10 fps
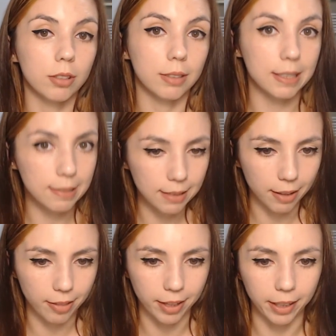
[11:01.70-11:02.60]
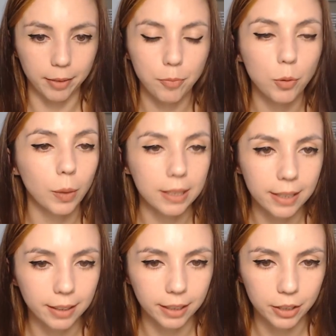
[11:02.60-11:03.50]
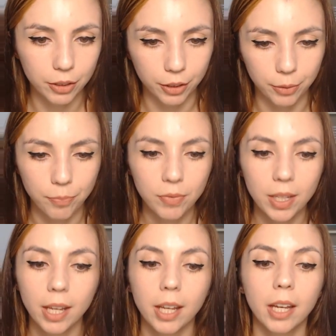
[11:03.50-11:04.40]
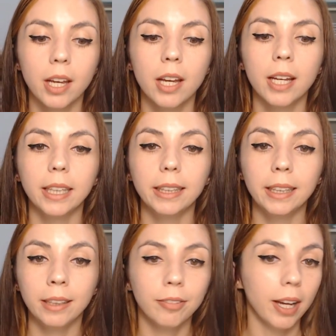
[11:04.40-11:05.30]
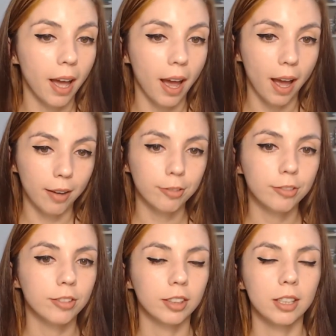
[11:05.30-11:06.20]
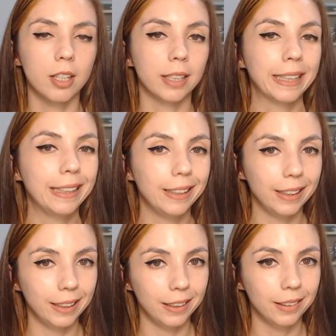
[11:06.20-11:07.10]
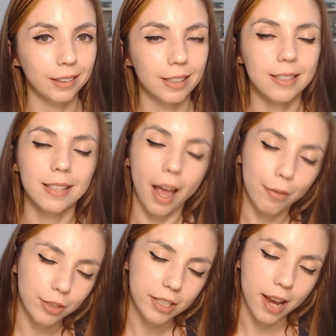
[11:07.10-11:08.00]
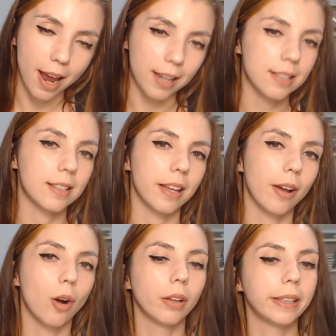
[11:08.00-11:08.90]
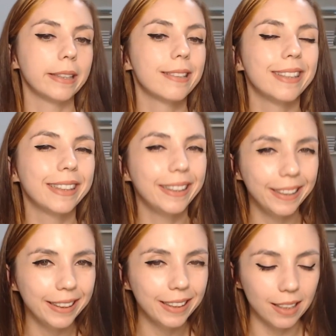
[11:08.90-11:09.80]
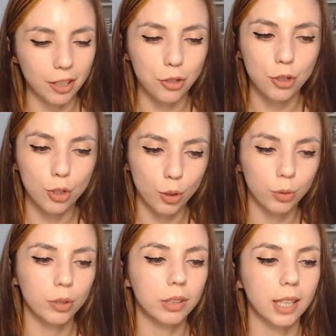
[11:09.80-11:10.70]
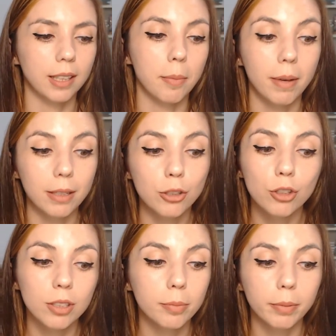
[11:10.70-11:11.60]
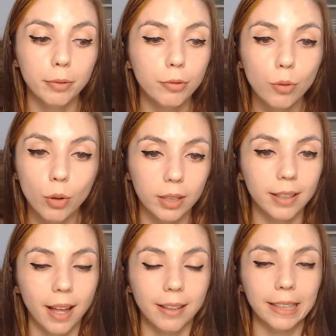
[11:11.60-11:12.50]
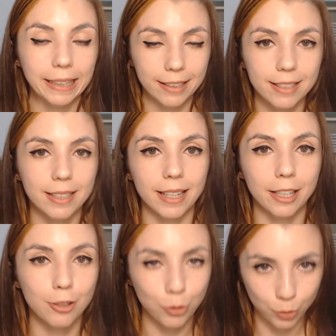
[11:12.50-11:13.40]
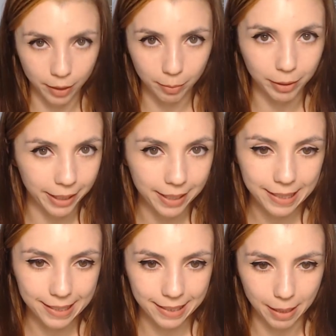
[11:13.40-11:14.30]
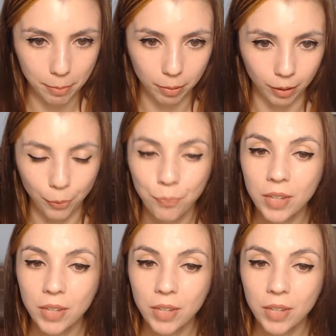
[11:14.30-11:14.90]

there is nothing. What can I do? If I have the key, the ciphertext, they call it, the key that I showed you, that I mentioned before, then it is extremely simple.